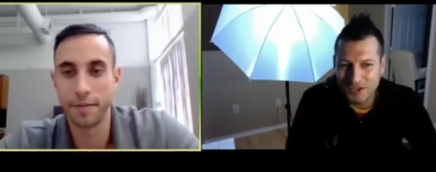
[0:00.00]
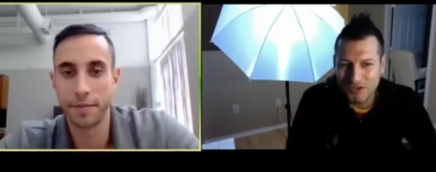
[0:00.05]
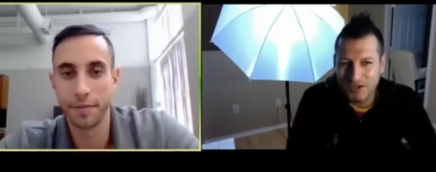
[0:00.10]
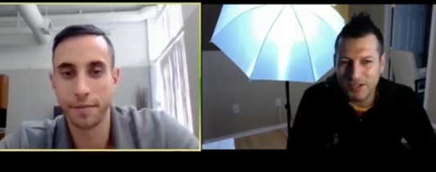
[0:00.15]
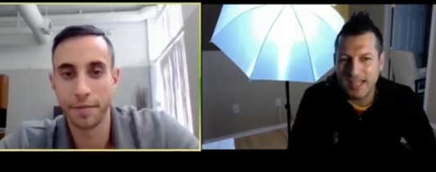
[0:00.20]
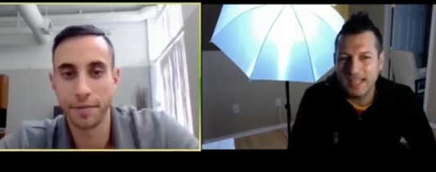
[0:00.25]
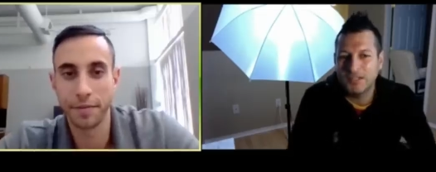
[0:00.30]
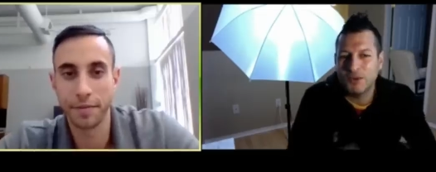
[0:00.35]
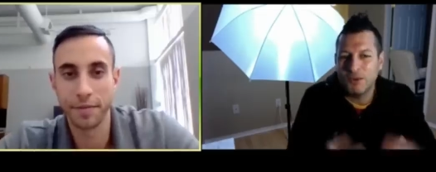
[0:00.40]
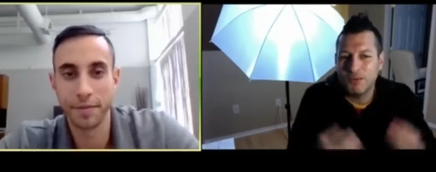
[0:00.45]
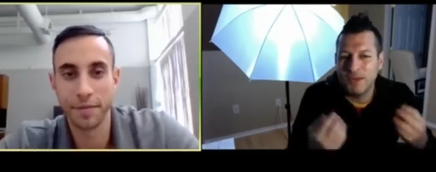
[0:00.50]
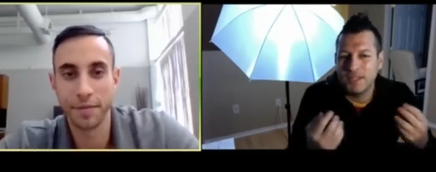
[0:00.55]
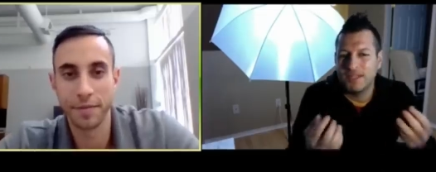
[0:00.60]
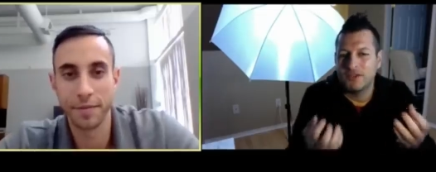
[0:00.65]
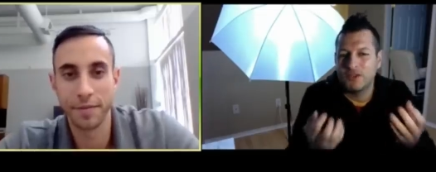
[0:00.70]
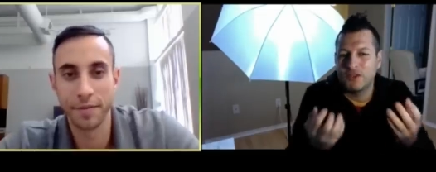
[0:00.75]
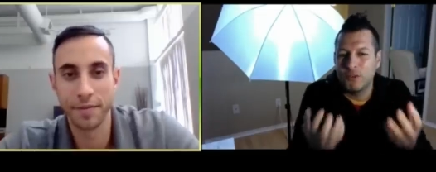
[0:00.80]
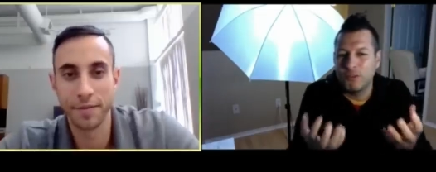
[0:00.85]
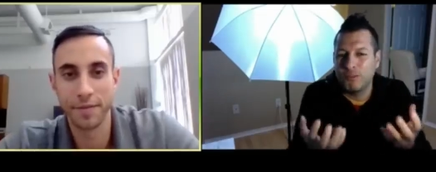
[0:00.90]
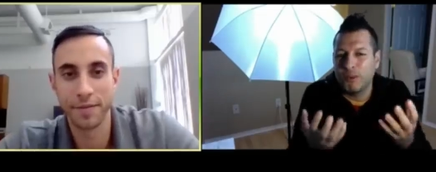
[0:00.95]
Speaker 1: That's what makes it
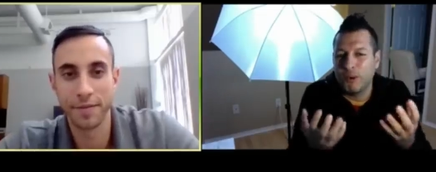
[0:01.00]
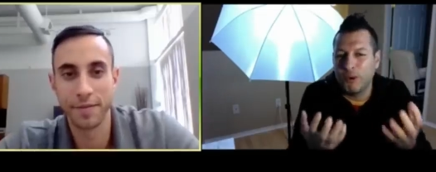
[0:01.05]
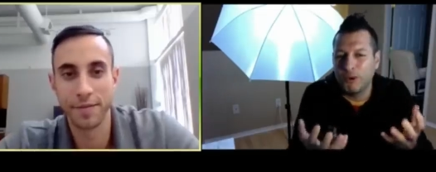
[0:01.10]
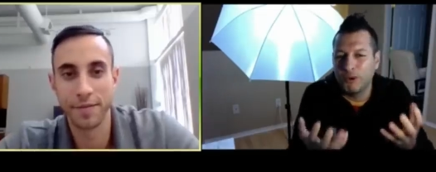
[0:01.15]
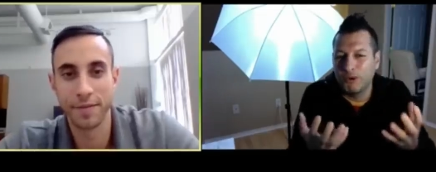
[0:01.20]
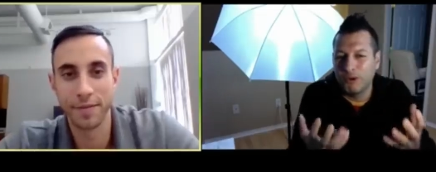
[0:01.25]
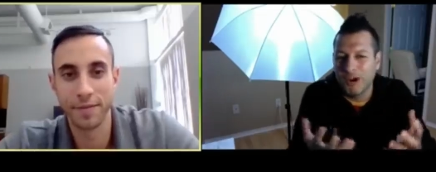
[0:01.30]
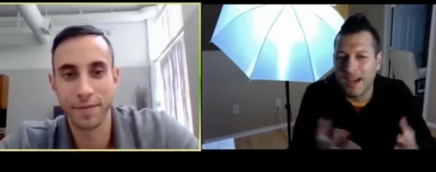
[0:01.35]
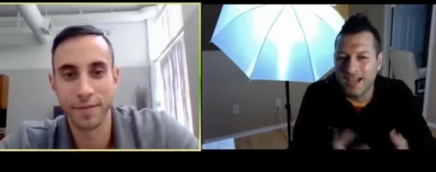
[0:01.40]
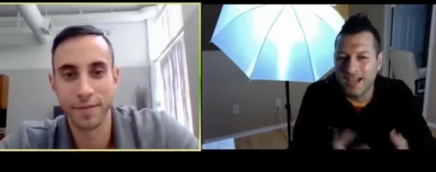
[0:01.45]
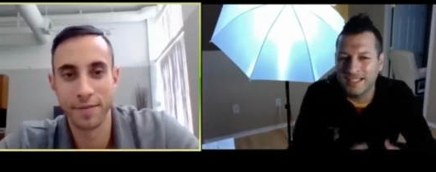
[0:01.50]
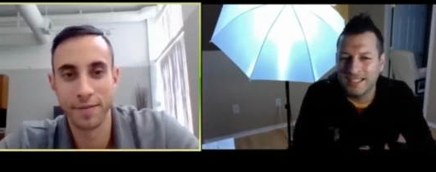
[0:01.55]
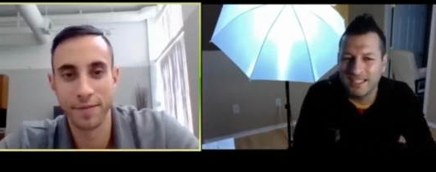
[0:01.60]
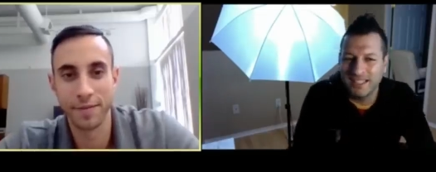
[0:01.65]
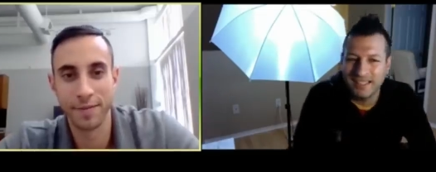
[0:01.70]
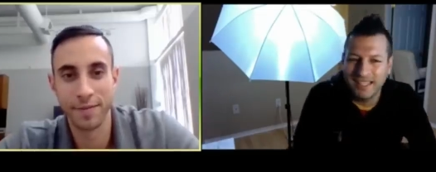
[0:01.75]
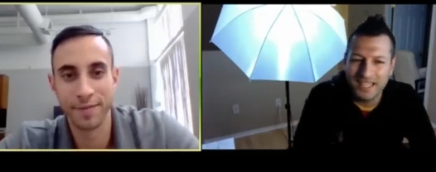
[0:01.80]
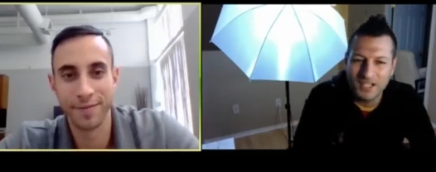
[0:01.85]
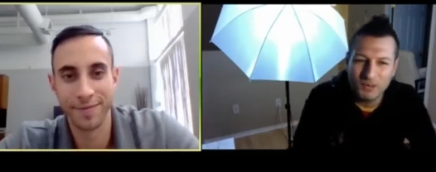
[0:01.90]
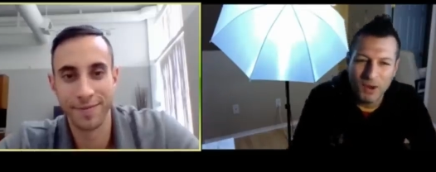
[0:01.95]
so polarizing.
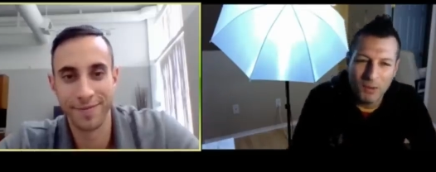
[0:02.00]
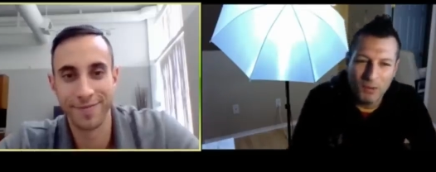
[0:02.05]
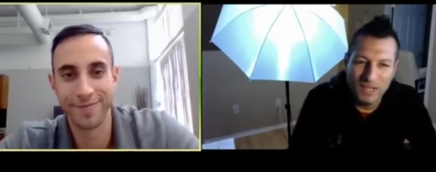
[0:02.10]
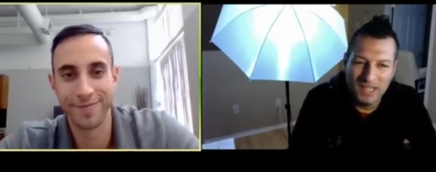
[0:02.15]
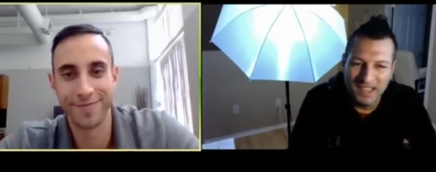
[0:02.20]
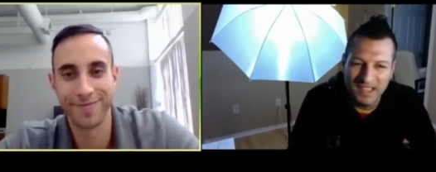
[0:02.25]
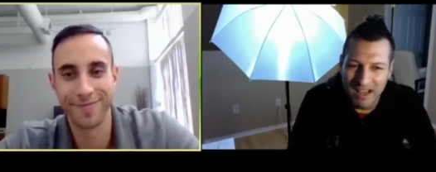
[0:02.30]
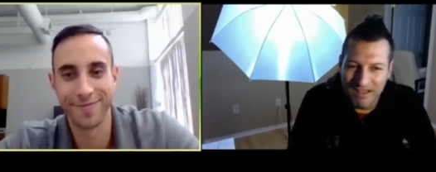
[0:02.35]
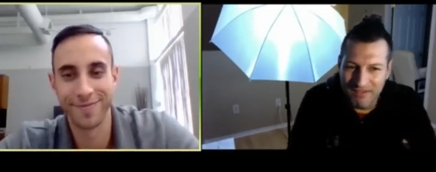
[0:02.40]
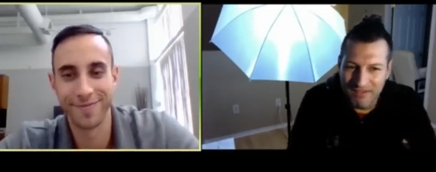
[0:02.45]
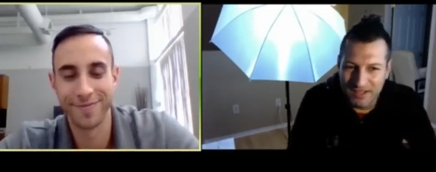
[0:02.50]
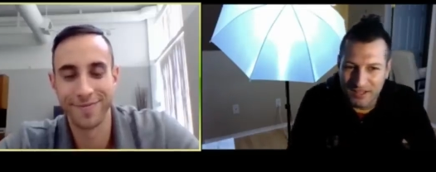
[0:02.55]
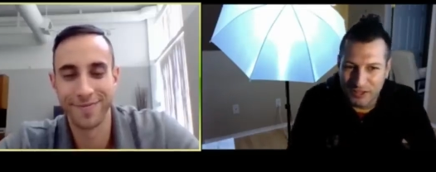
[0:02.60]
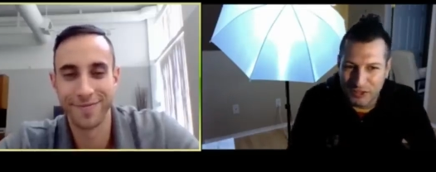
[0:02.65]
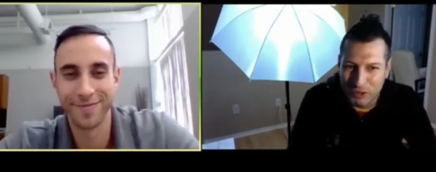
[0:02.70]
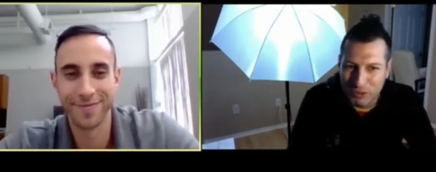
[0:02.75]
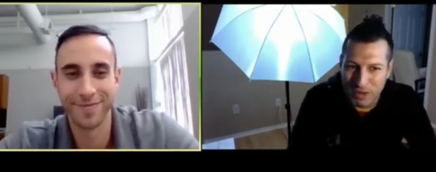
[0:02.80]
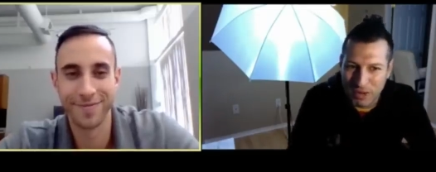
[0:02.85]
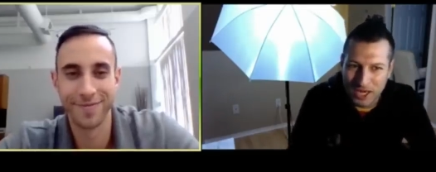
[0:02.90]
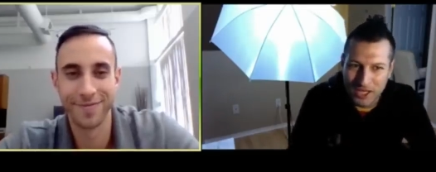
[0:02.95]
That's why we love it
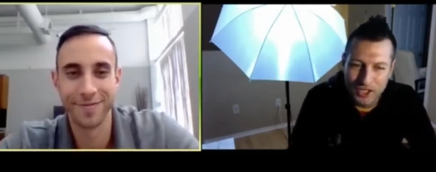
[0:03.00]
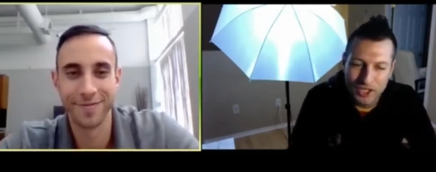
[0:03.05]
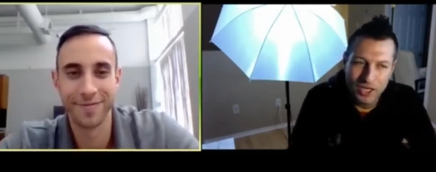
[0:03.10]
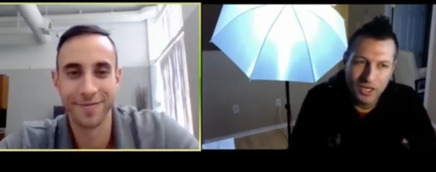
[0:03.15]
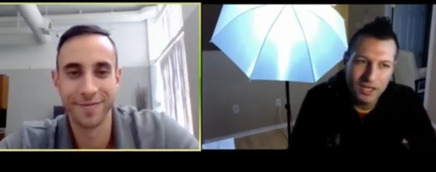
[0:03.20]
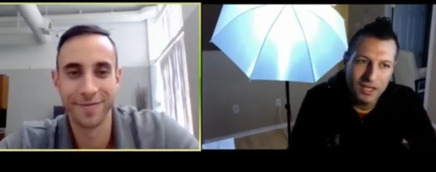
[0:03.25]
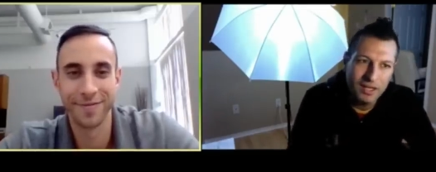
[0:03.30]
so much.